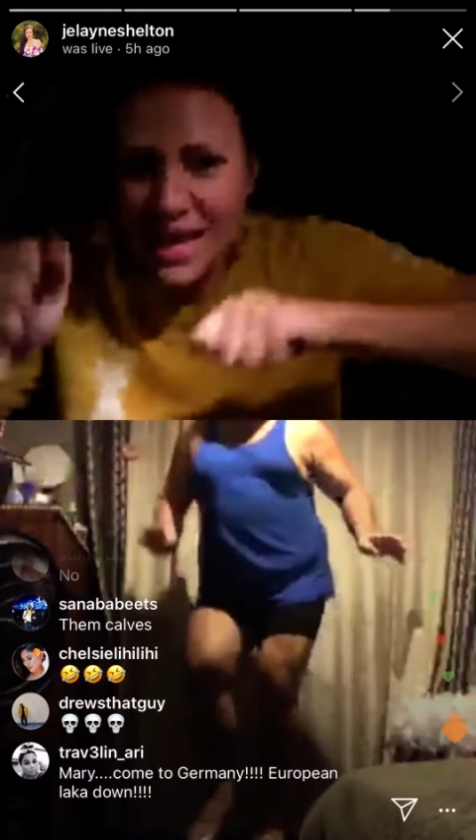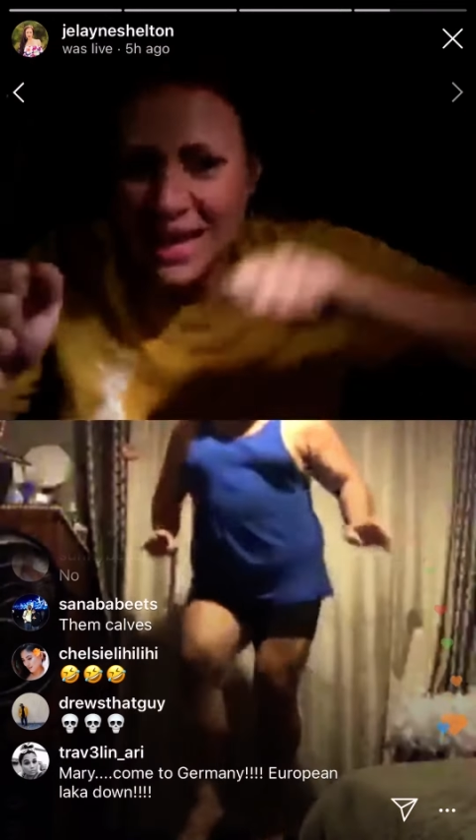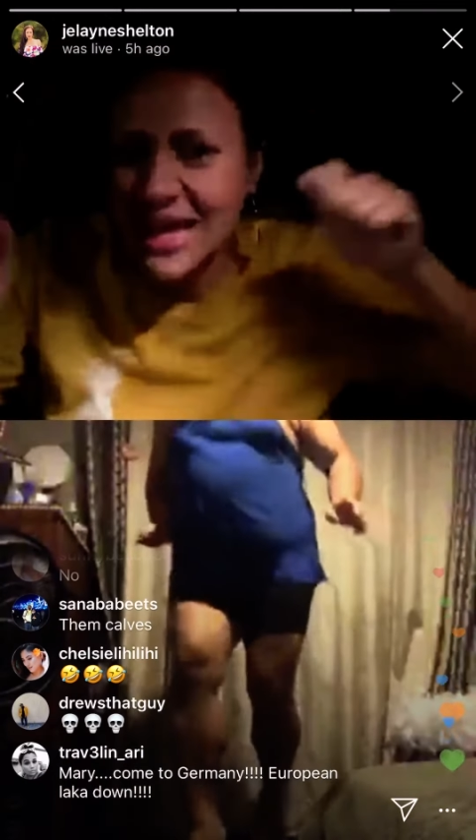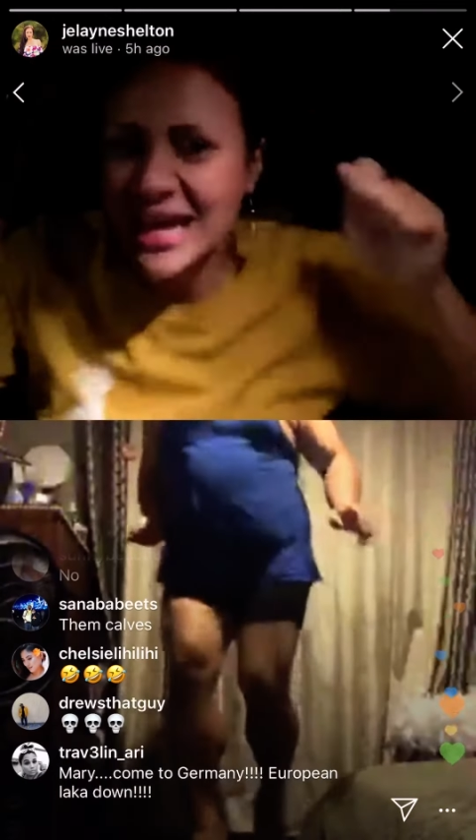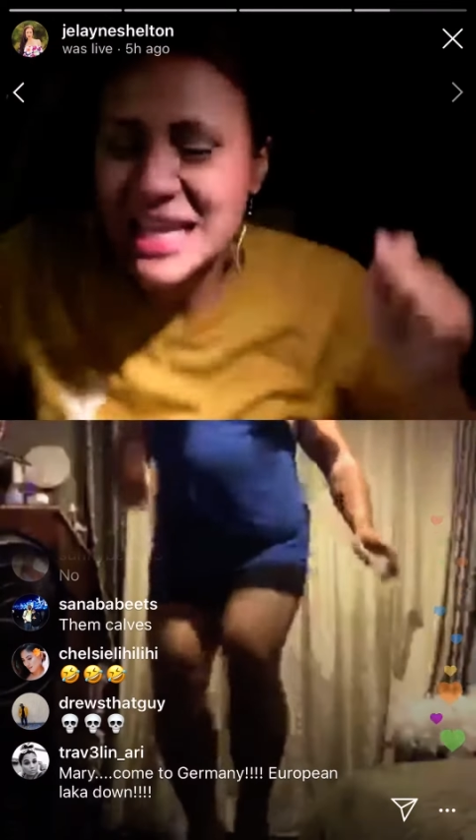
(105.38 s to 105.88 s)

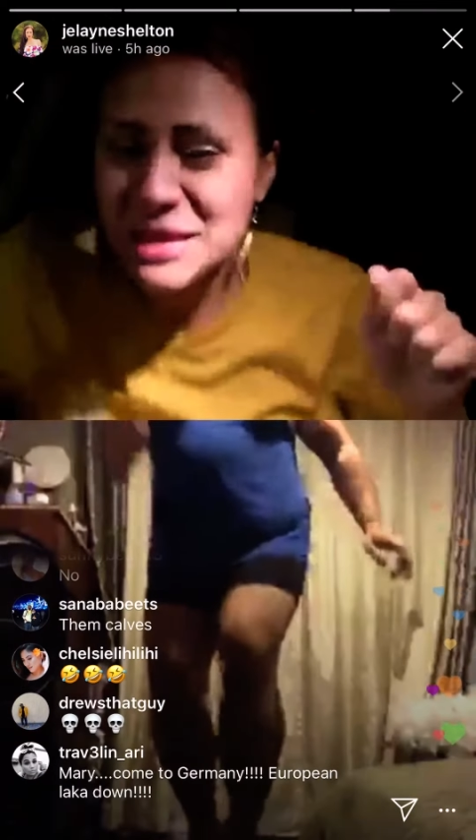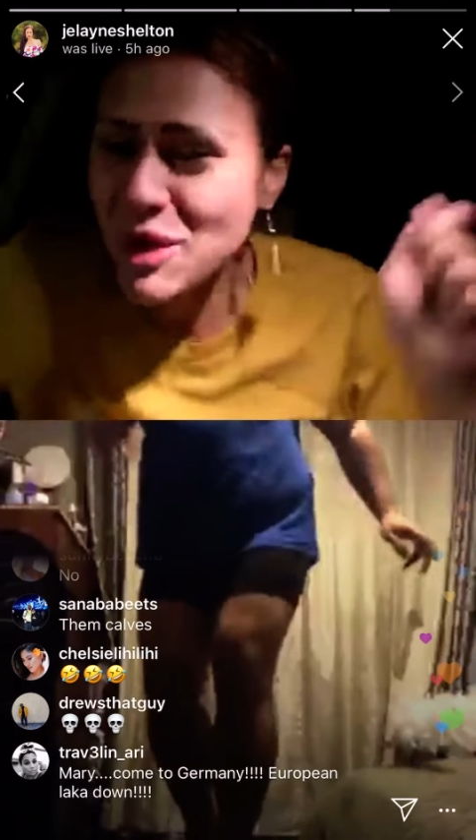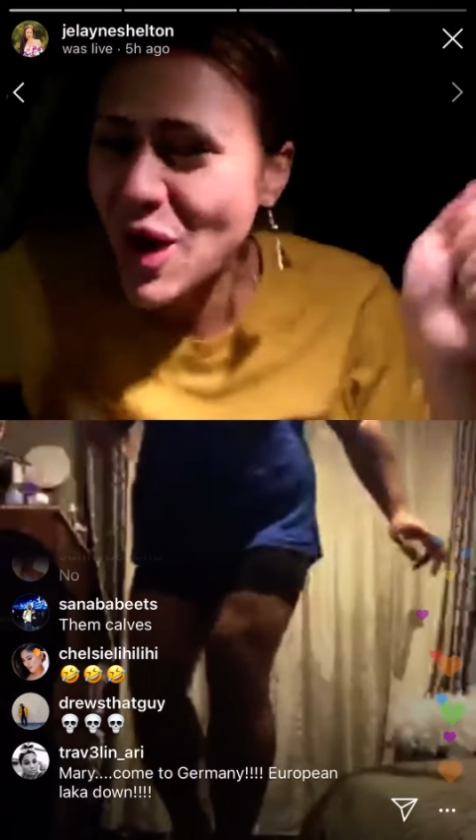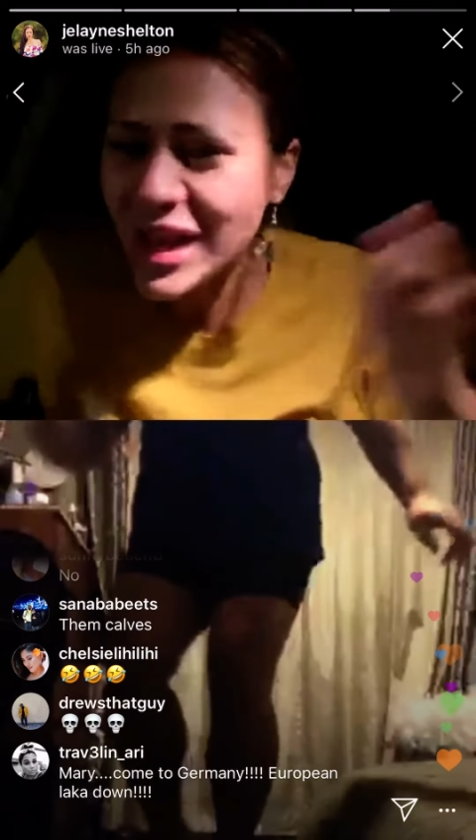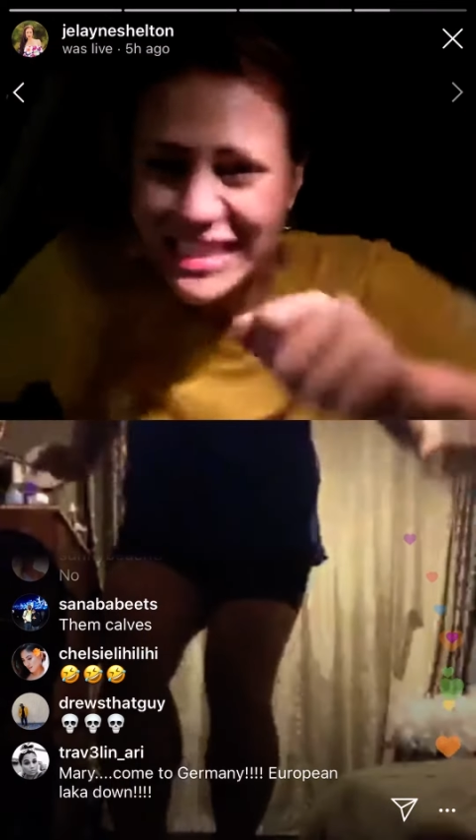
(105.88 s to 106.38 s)
Keep going,
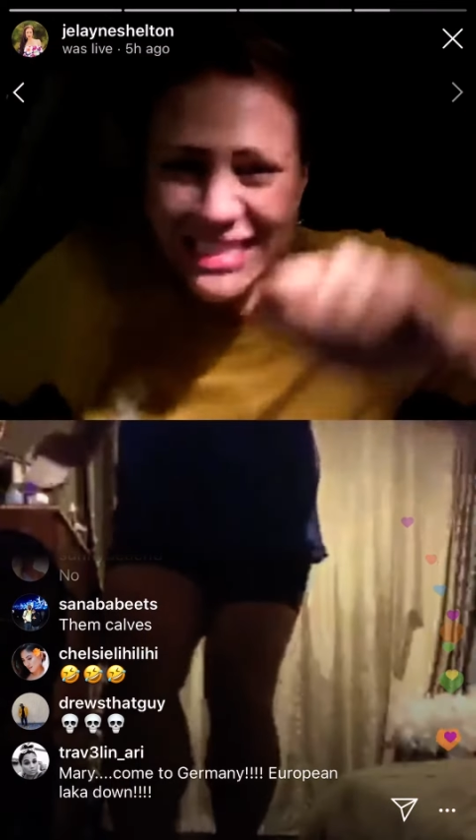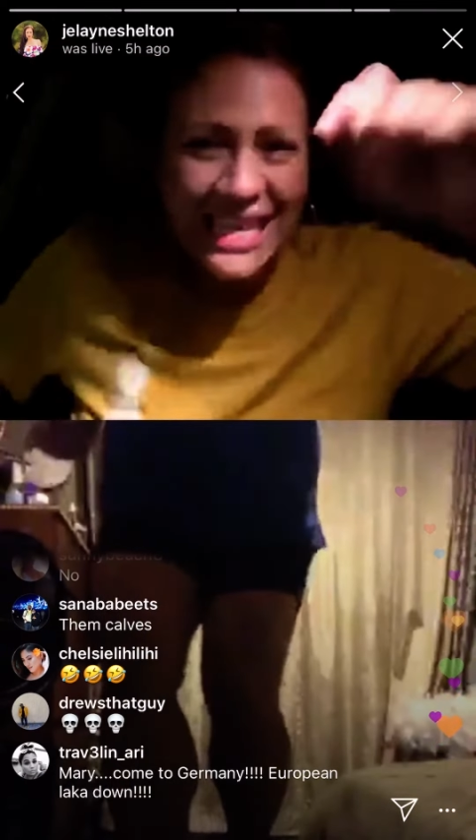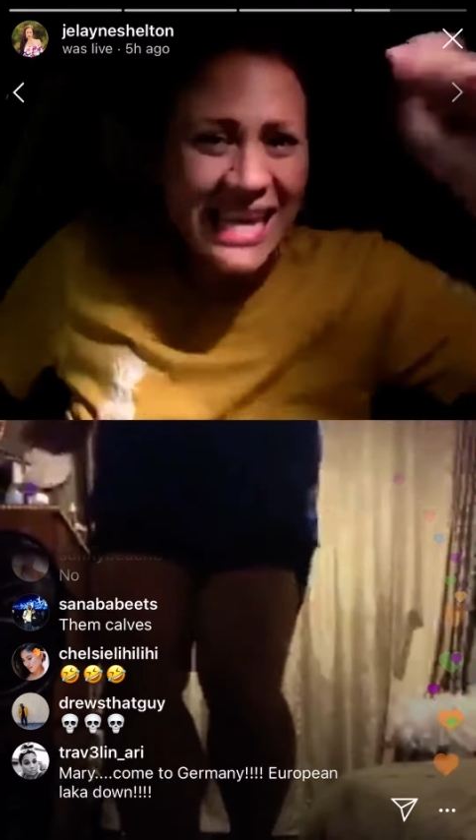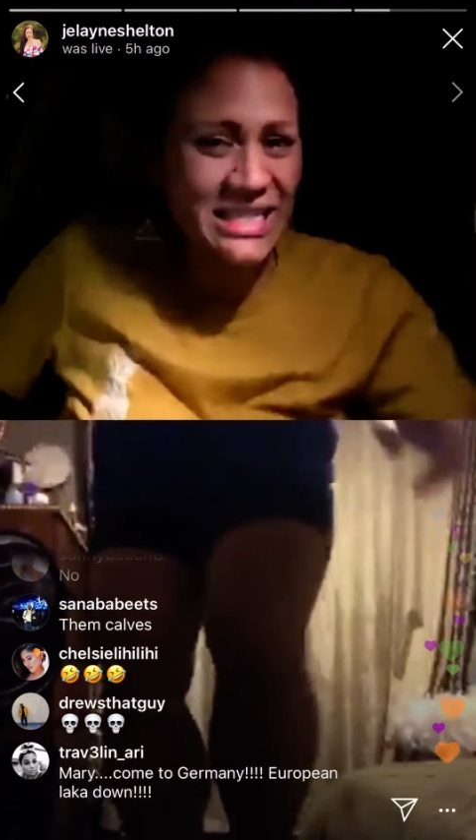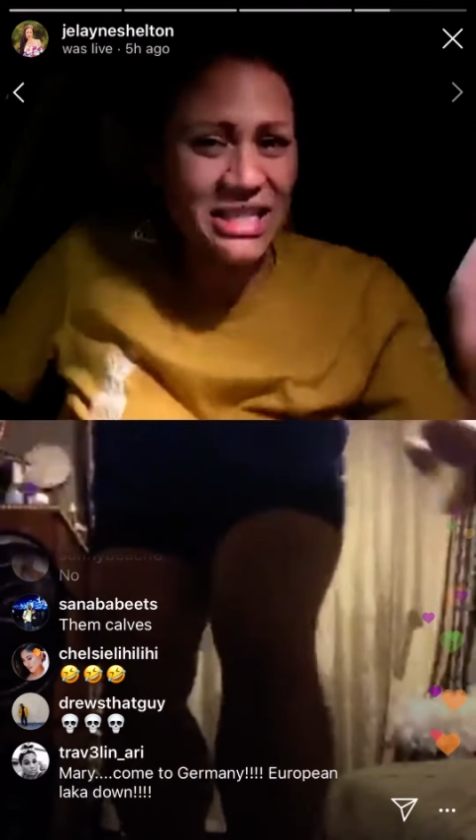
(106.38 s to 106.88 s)

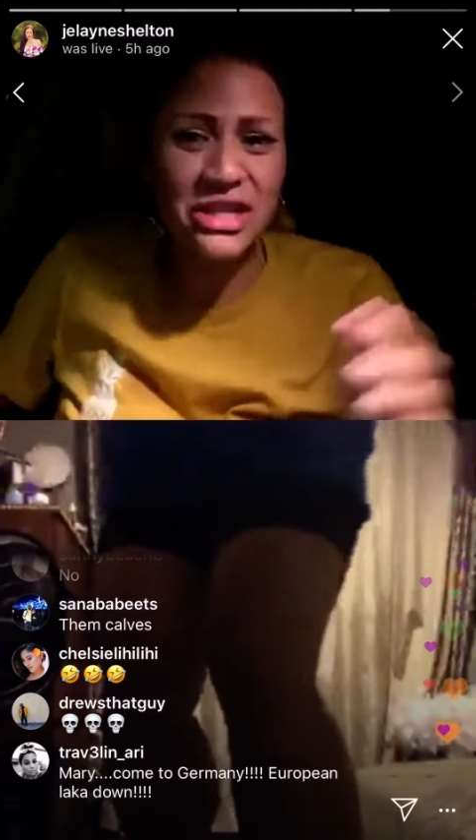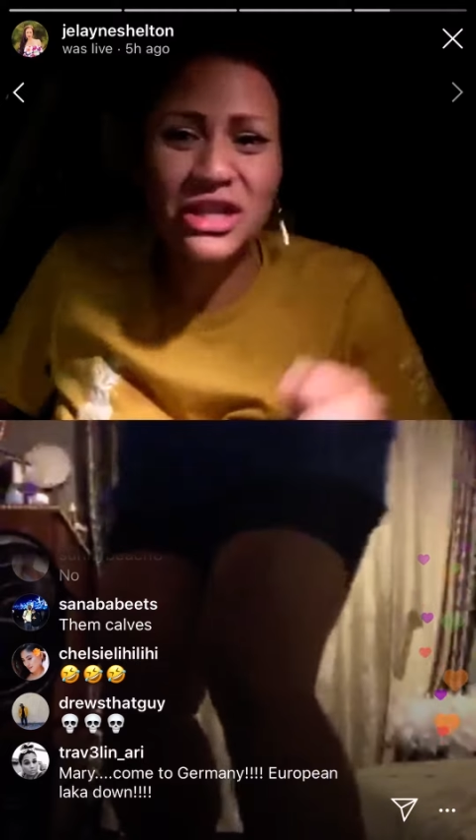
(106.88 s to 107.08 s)
sis. You look